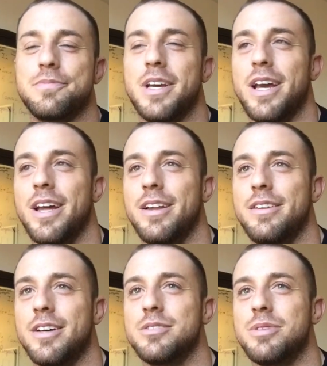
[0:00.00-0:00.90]

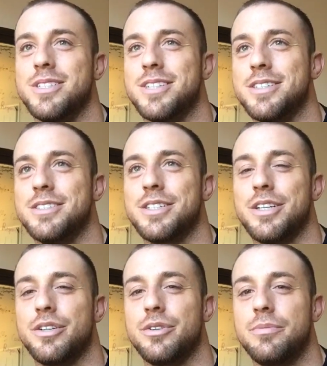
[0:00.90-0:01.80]
and does what he says he's going
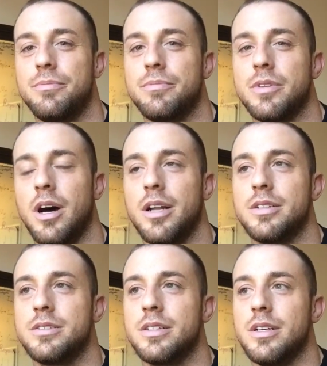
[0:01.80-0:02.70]
to do, not
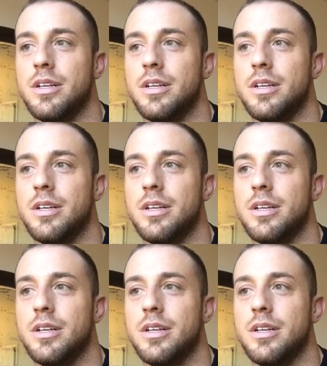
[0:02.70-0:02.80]
as